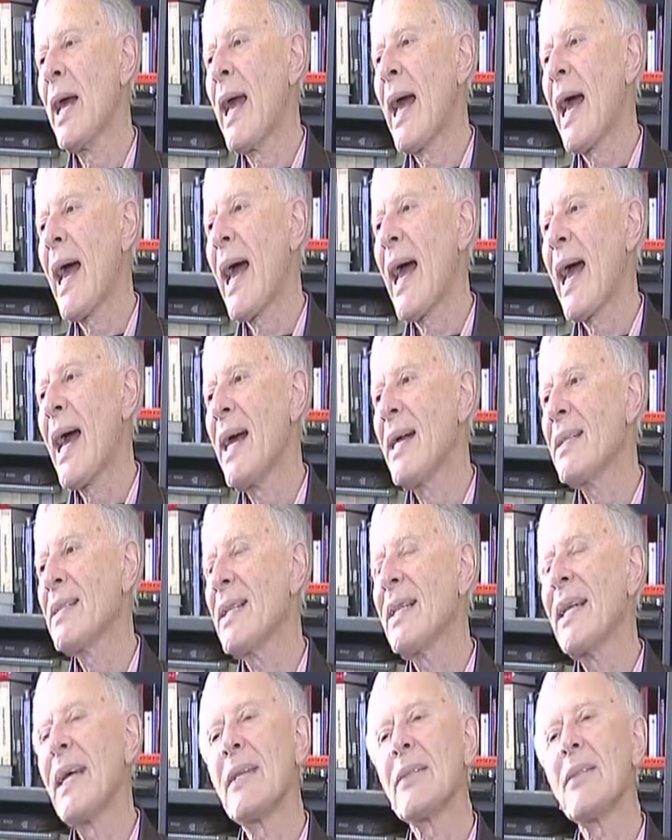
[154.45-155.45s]
has
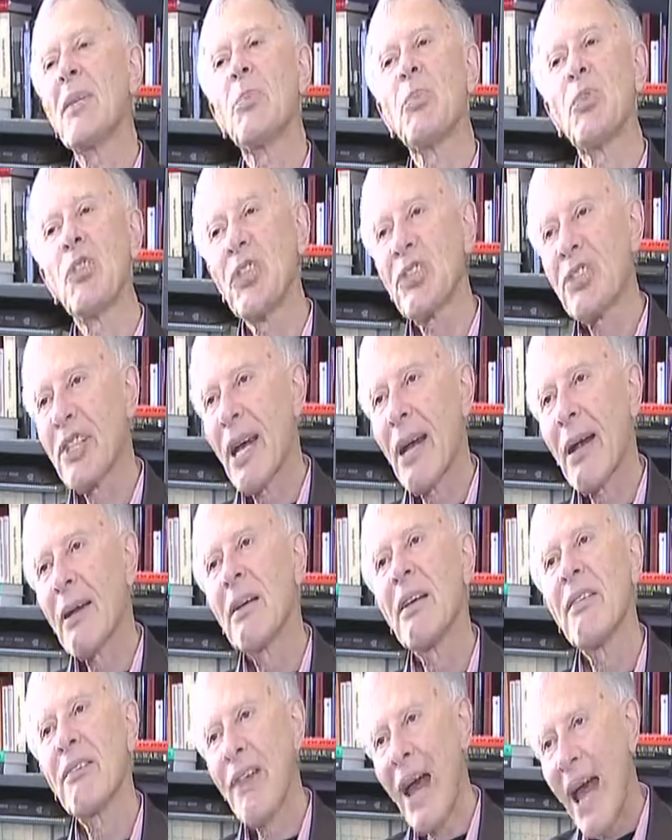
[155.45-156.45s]
lent a
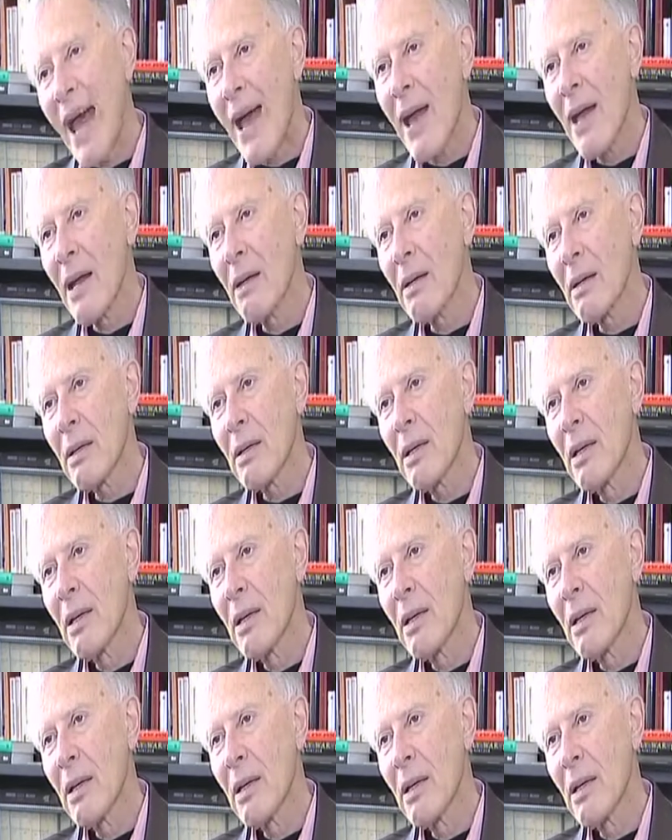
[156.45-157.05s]
protective hand